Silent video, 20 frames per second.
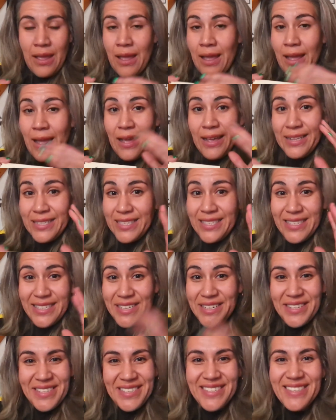It's
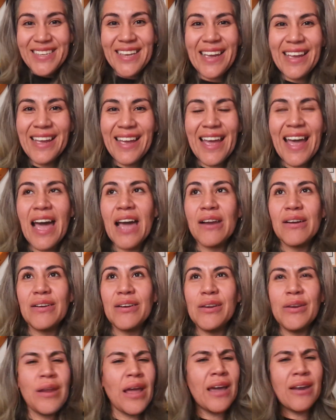just,
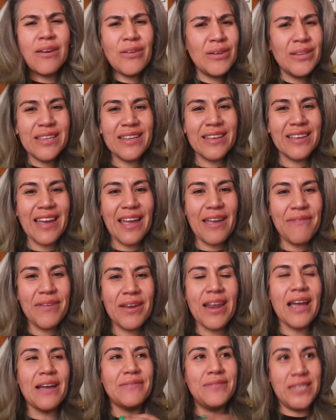I don't think I even
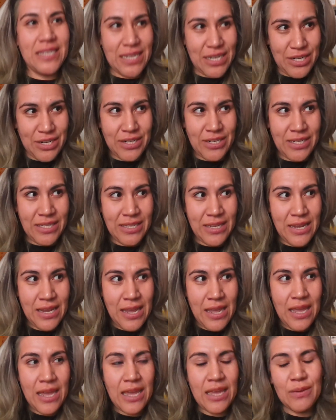have tears
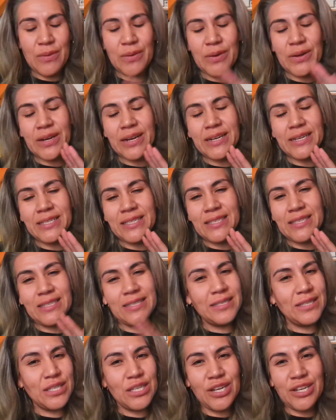anymore, because
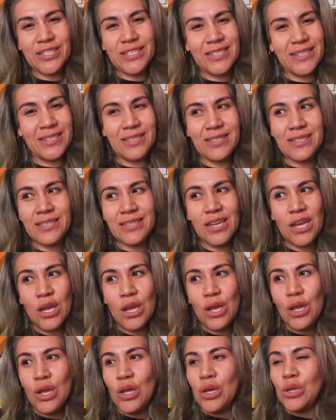this year, just
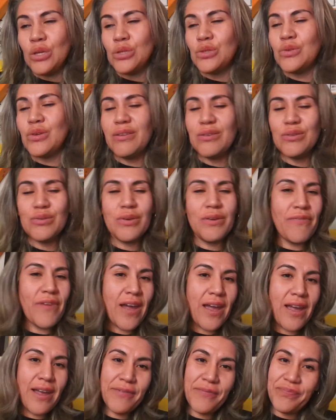
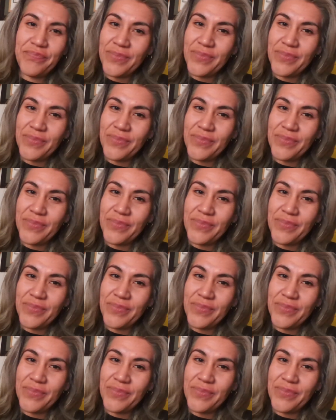2025,